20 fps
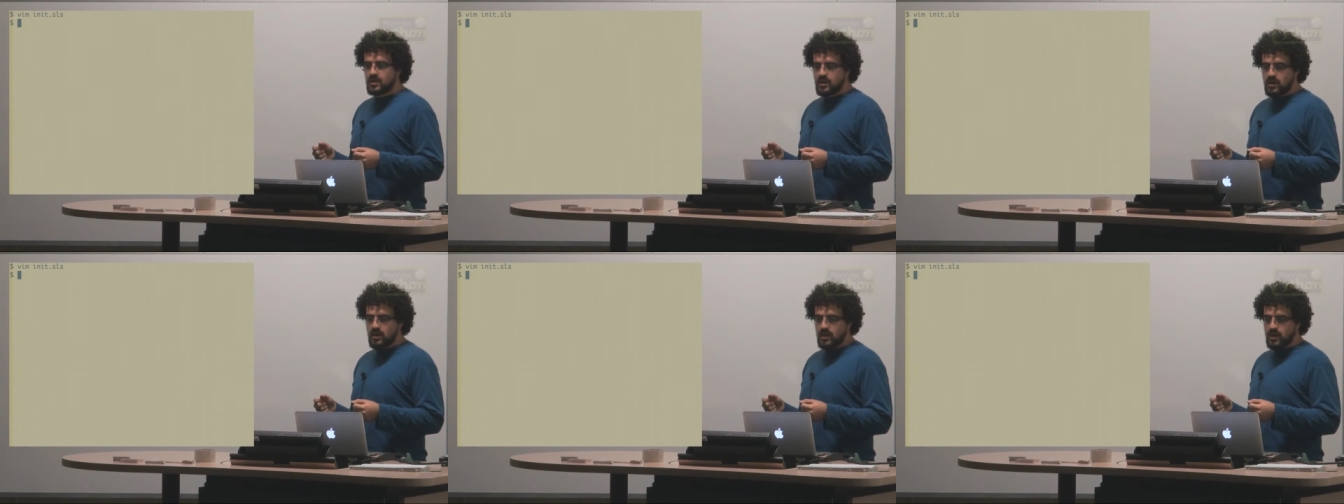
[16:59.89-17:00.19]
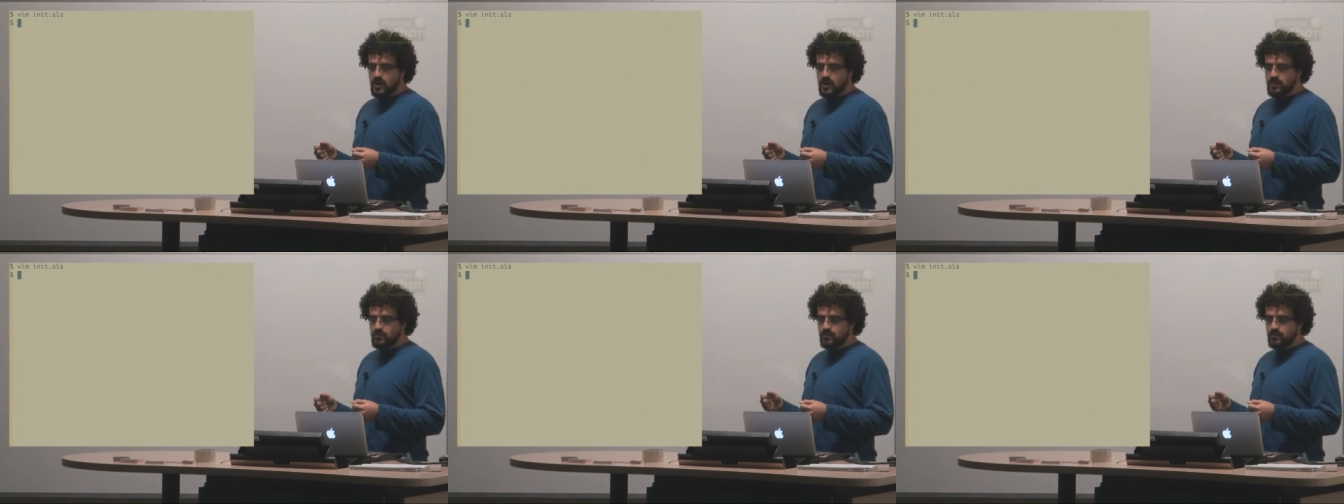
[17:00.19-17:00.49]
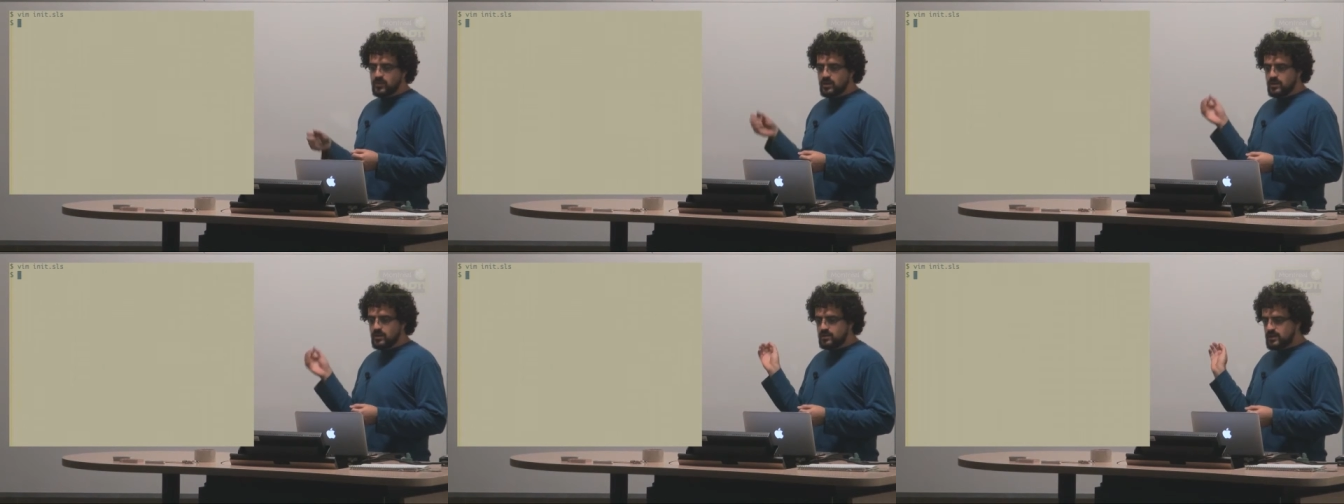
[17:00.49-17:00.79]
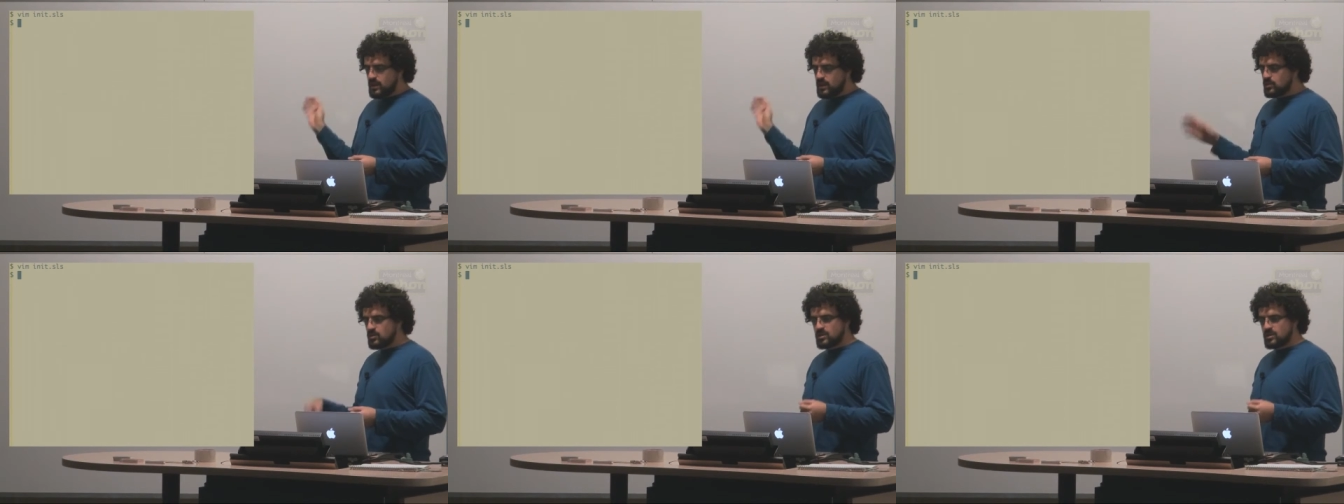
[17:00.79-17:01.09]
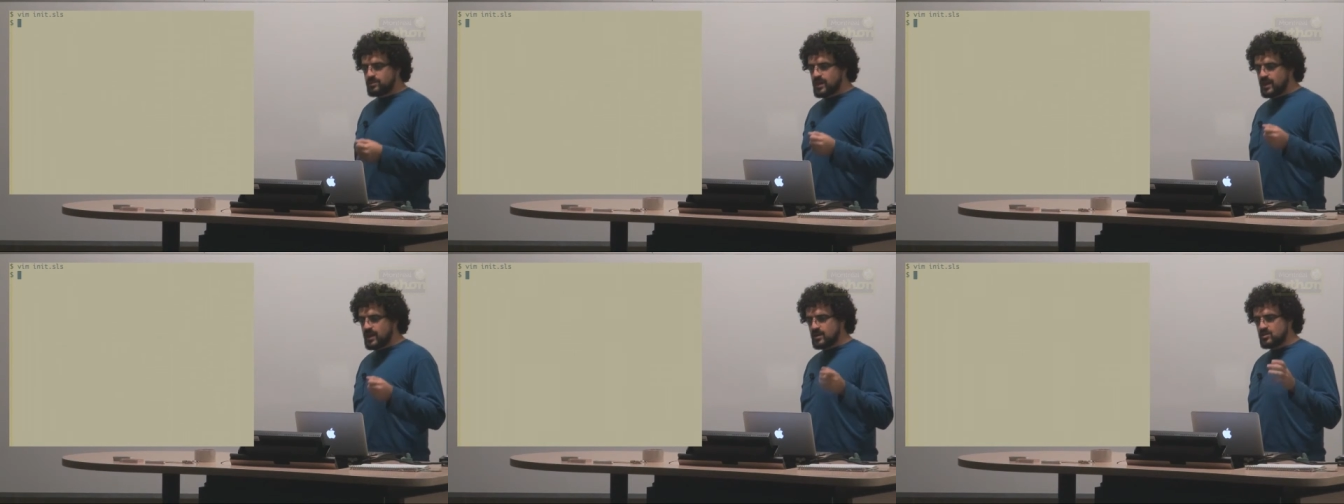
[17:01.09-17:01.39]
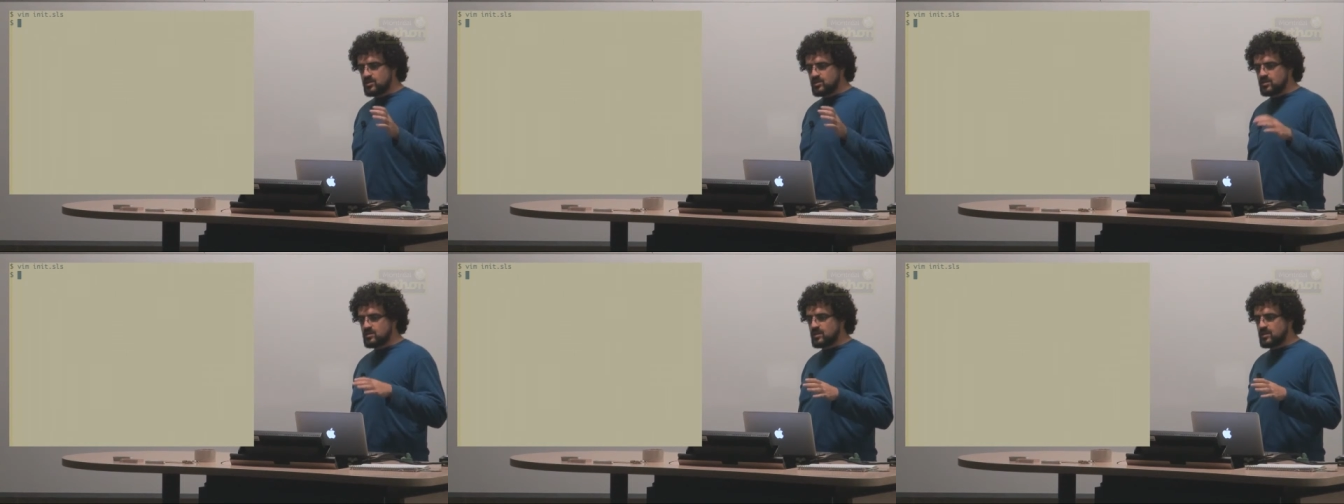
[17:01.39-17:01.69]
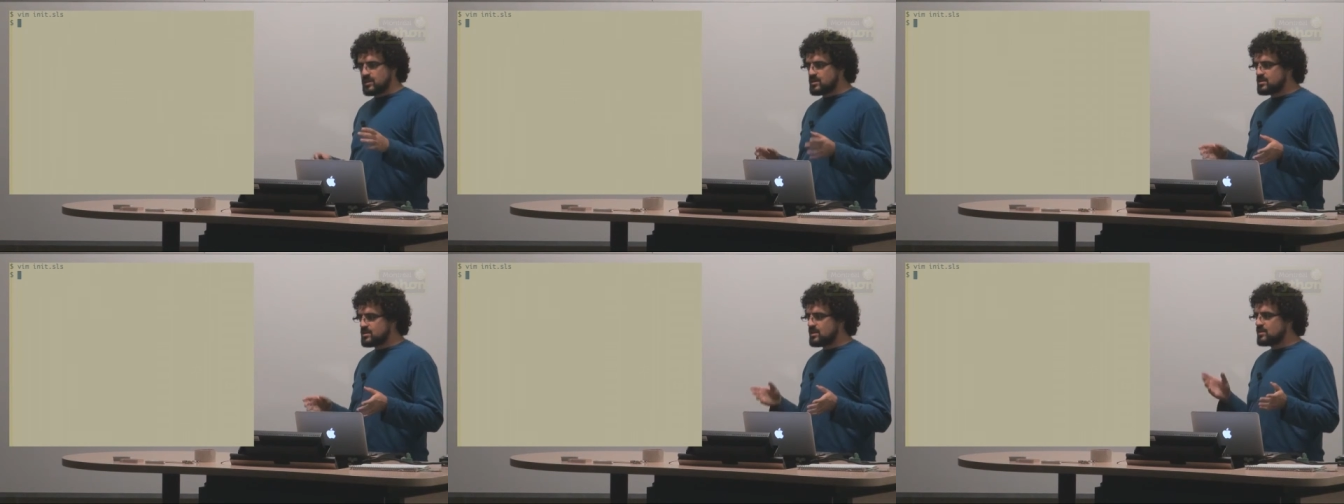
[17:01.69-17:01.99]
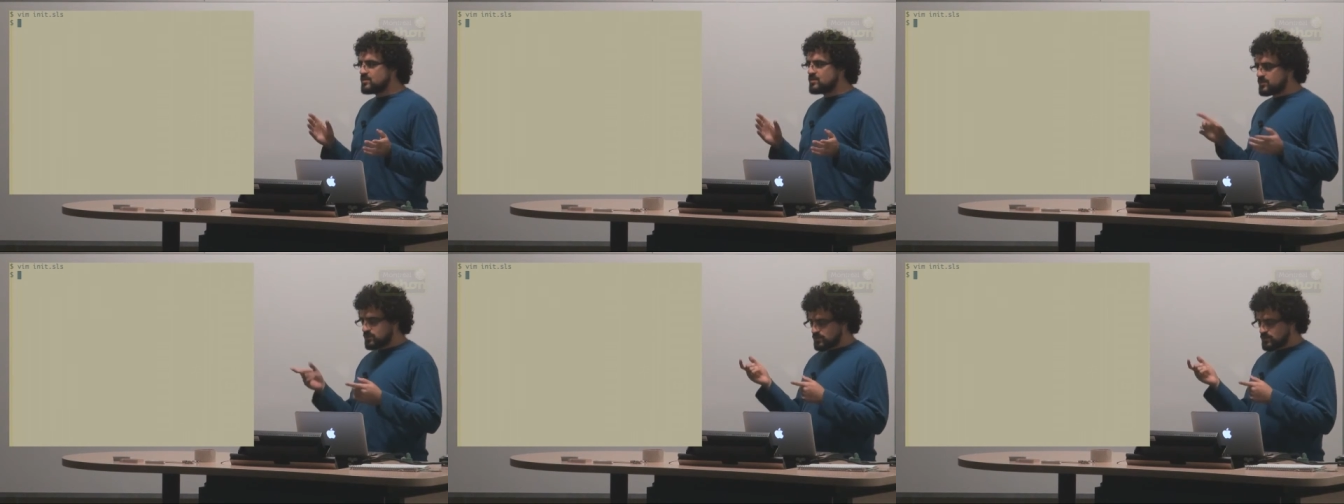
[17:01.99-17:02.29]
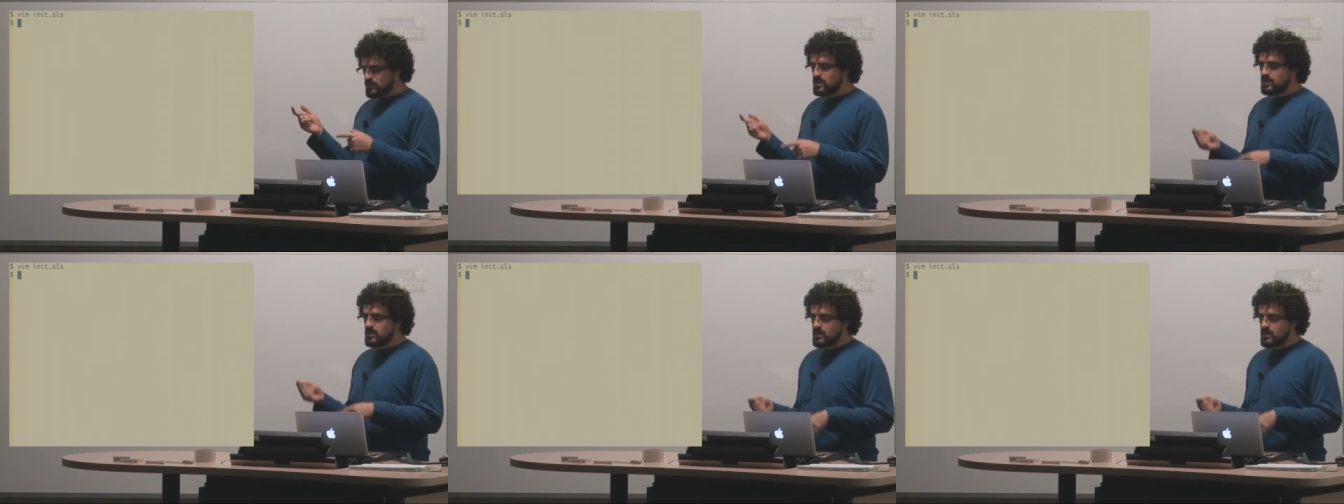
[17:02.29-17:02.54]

um, downloading packages, like it takes,